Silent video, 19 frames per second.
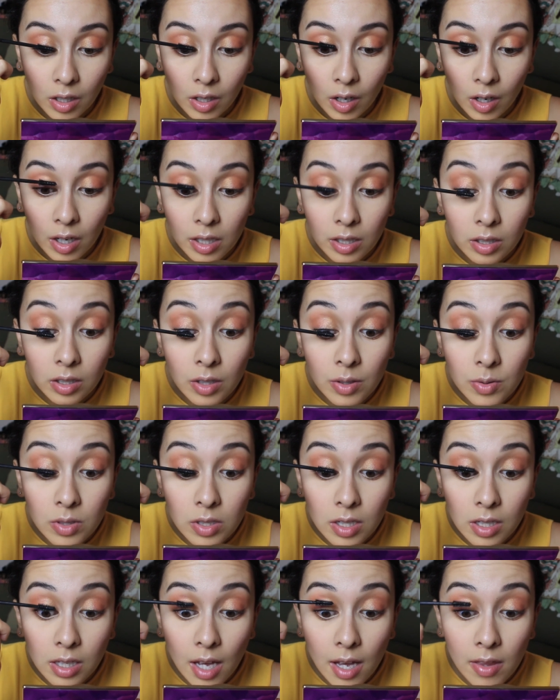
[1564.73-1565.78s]
aren't close
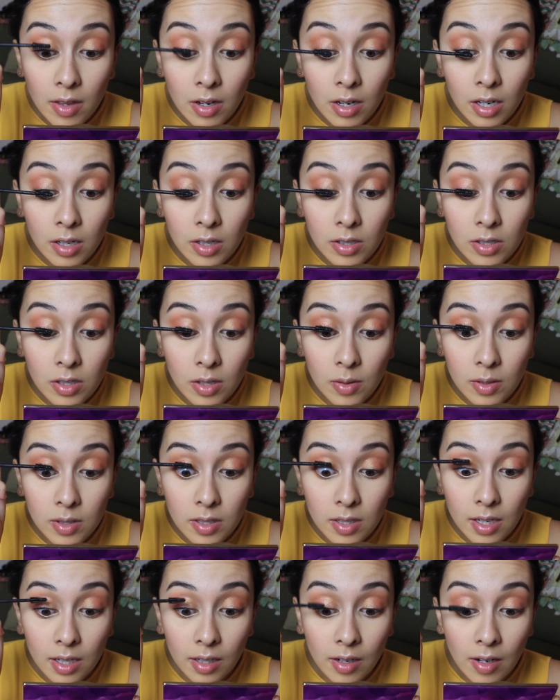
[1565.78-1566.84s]
together, so
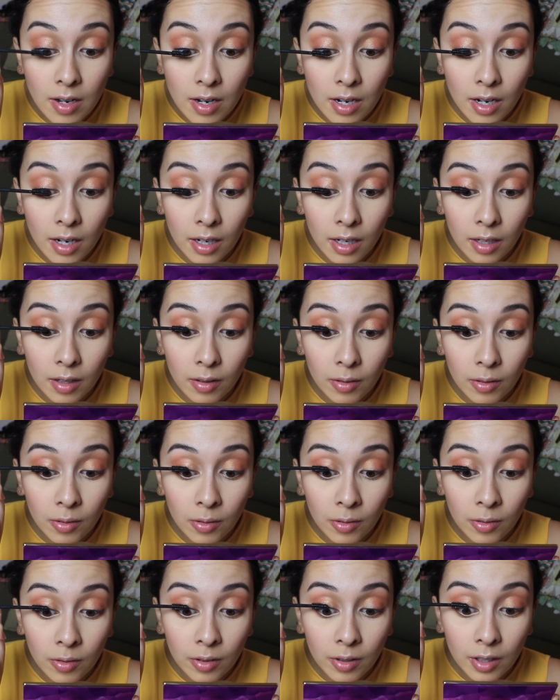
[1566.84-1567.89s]
it's like not
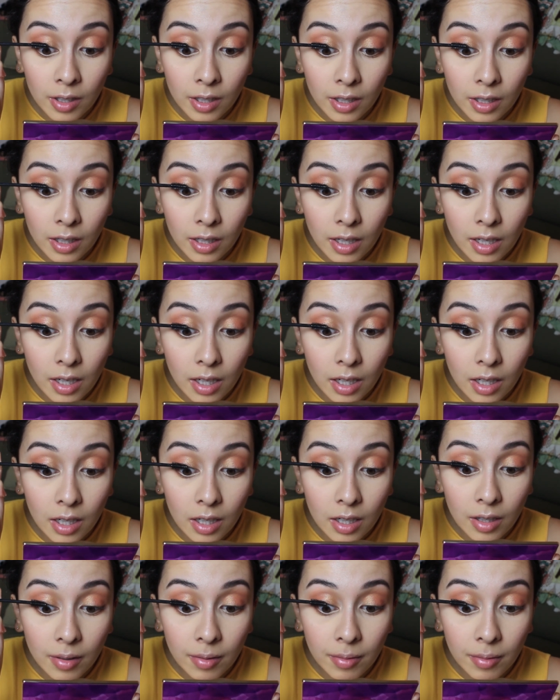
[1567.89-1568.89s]
really